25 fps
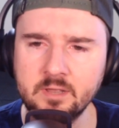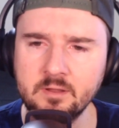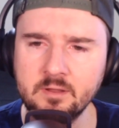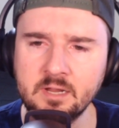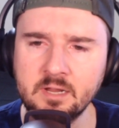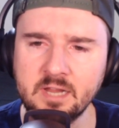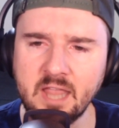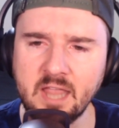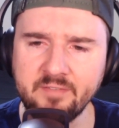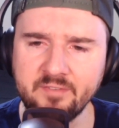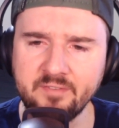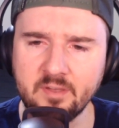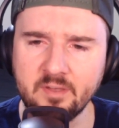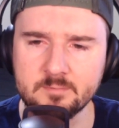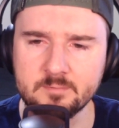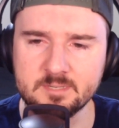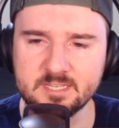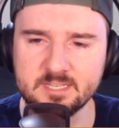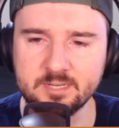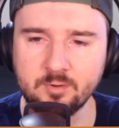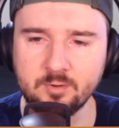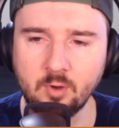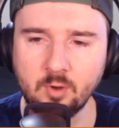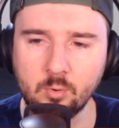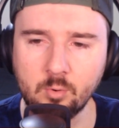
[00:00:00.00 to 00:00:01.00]
gave up
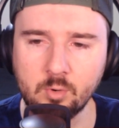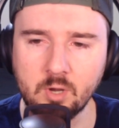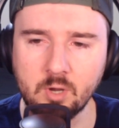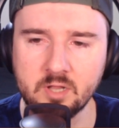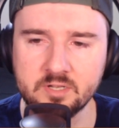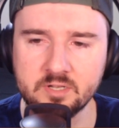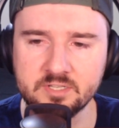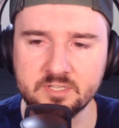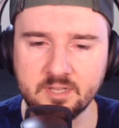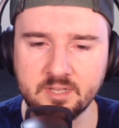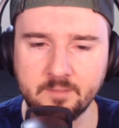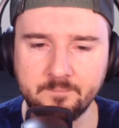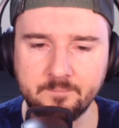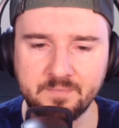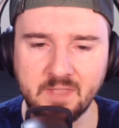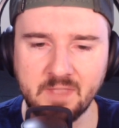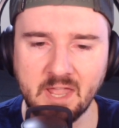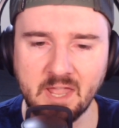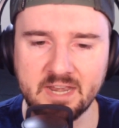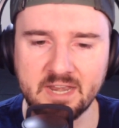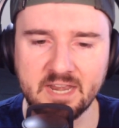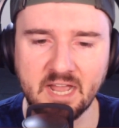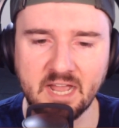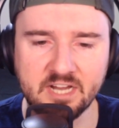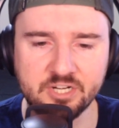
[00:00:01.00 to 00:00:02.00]
zero runs,
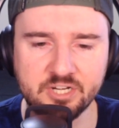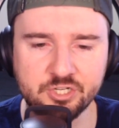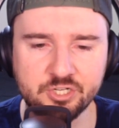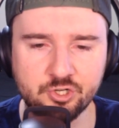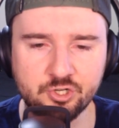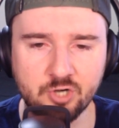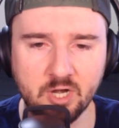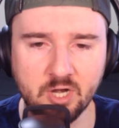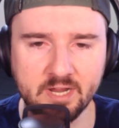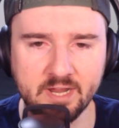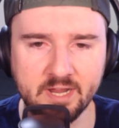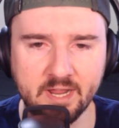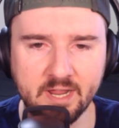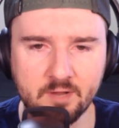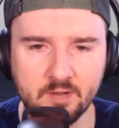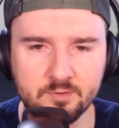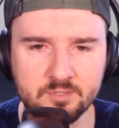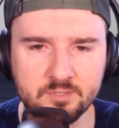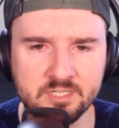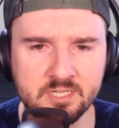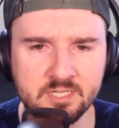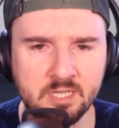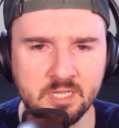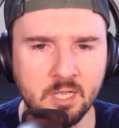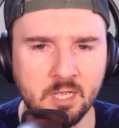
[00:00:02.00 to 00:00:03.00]
had nine
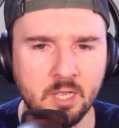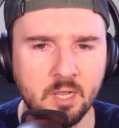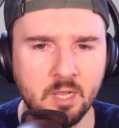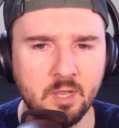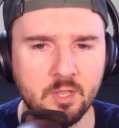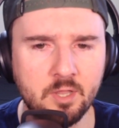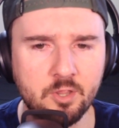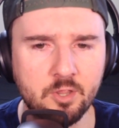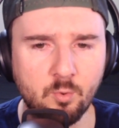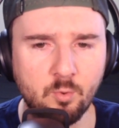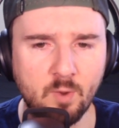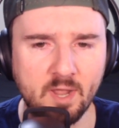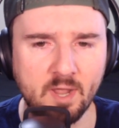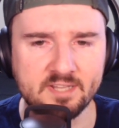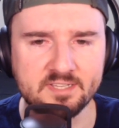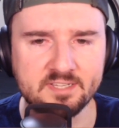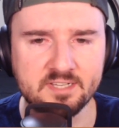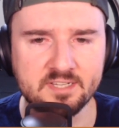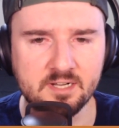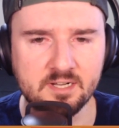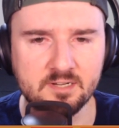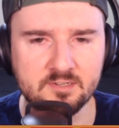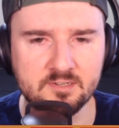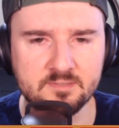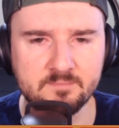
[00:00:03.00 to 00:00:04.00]
strikeouts. The White
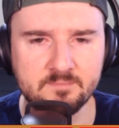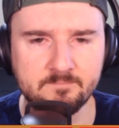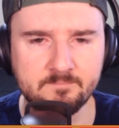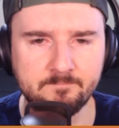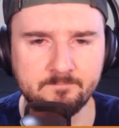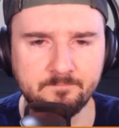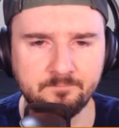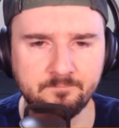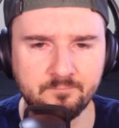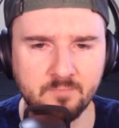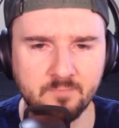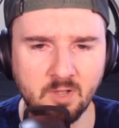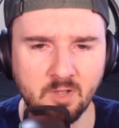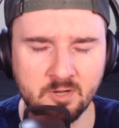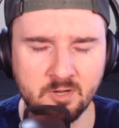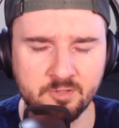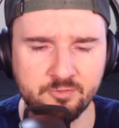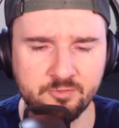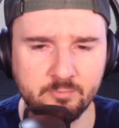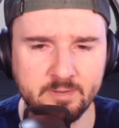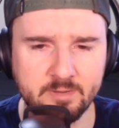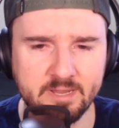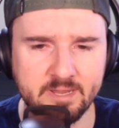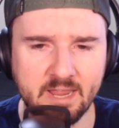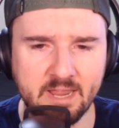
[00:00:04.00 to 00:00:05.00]
Sox on a
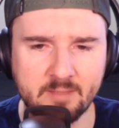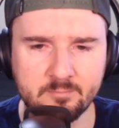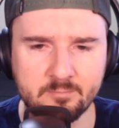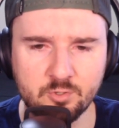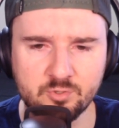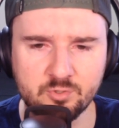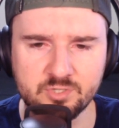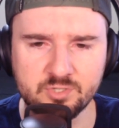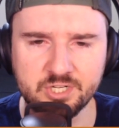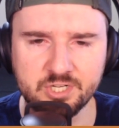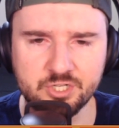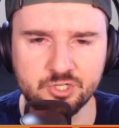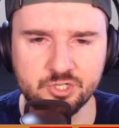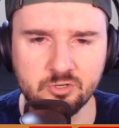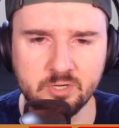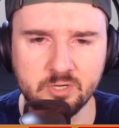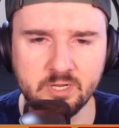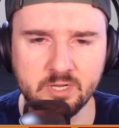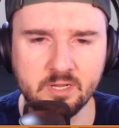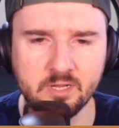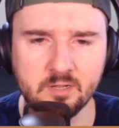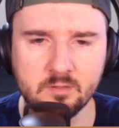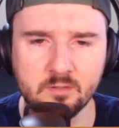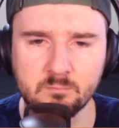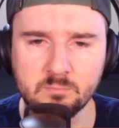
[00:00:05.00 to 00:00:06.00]
three game losing
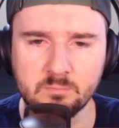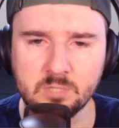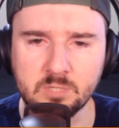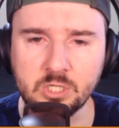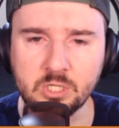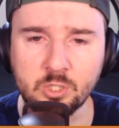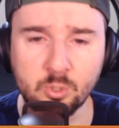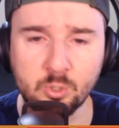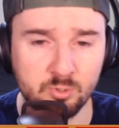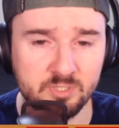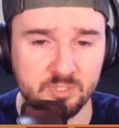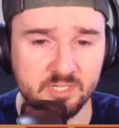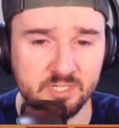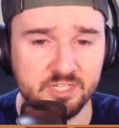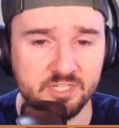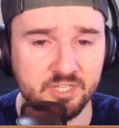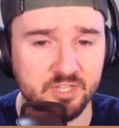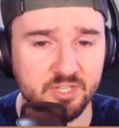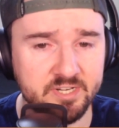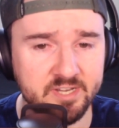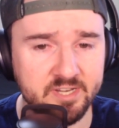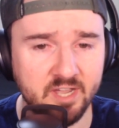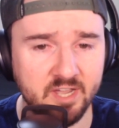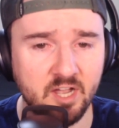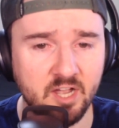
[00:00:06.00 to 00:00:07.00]
streak, losing to the
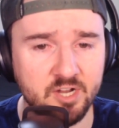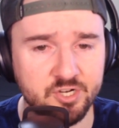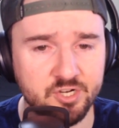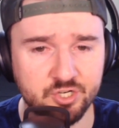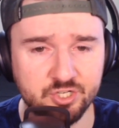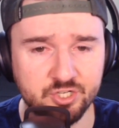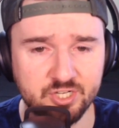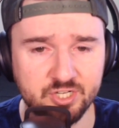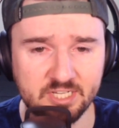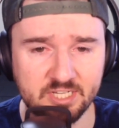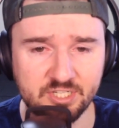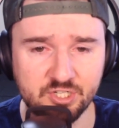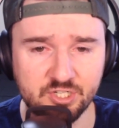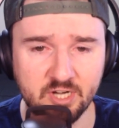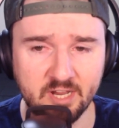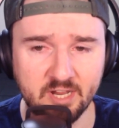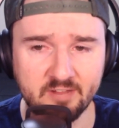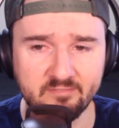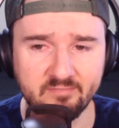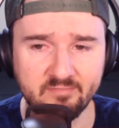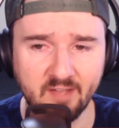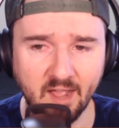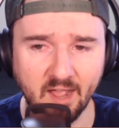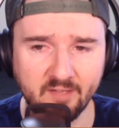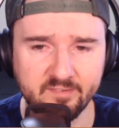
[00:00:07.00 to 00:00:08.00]
Dodgers yesterday
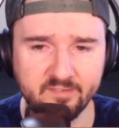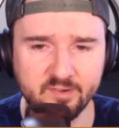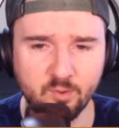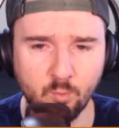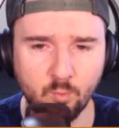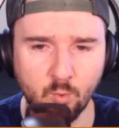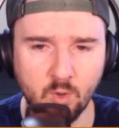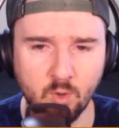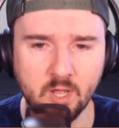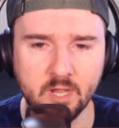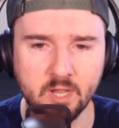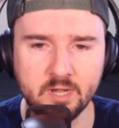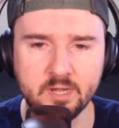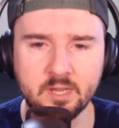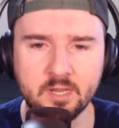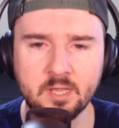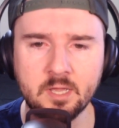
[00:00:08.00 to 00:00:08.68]
5 to 1.